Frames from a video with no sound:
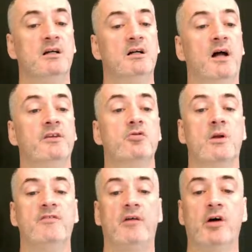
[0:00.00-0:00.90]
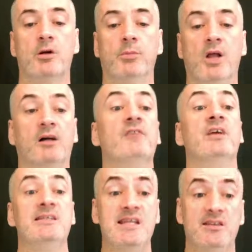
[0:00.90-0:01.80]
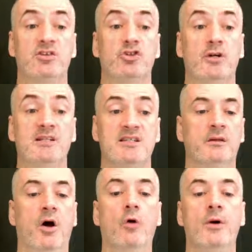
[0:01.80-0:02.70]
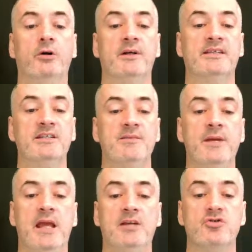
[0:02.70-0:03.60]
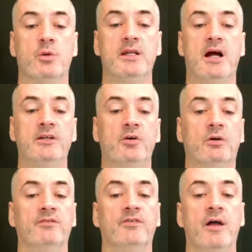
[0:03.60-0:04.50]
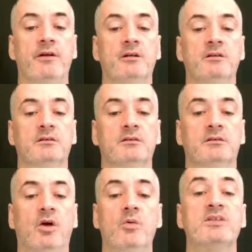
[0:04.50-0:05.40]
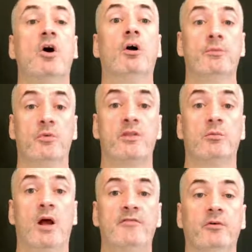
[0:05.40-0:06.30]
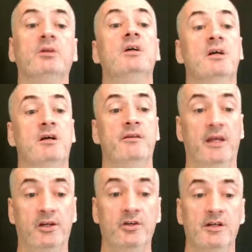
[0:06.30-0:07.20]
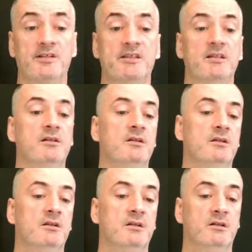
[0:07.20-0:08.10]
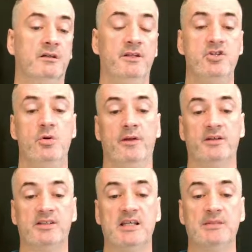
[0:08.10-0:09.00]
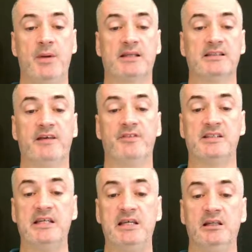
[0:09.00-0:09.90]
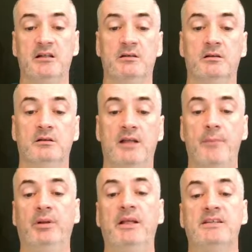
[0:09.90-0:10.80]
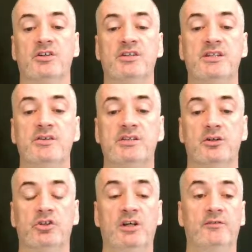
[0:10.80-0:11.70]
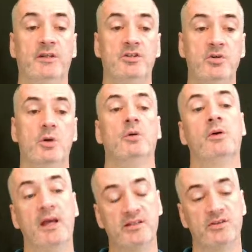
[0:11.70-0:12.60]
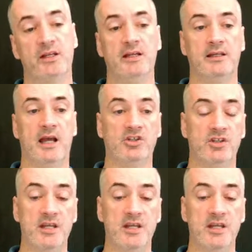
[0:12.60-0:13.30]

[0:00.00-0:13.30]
on the 2500 block of 18th Street. Homeowner is said to be a 29-year-old father who was armed with a rifle. Thank goodness. The two other suspects left the scene, and police are still searching for the duo. Okay, so they didn't catch the